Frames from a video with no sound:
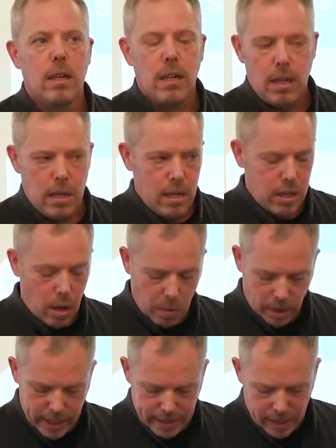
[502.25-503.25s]
Sorry. No
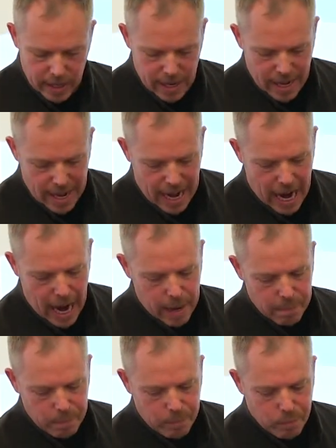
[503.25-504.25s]
worries.
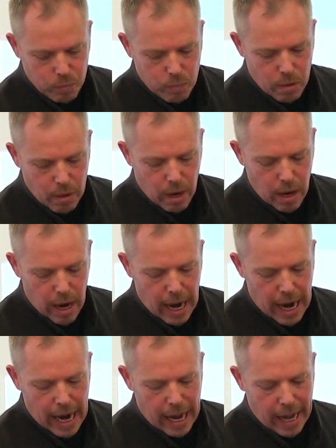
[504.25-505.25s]
Um,
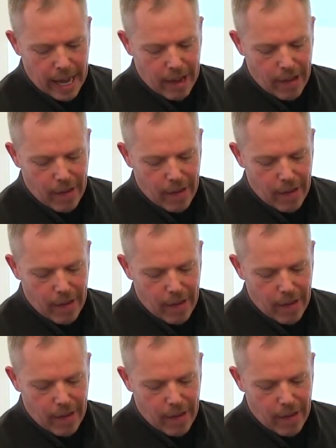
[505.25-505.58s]
uh,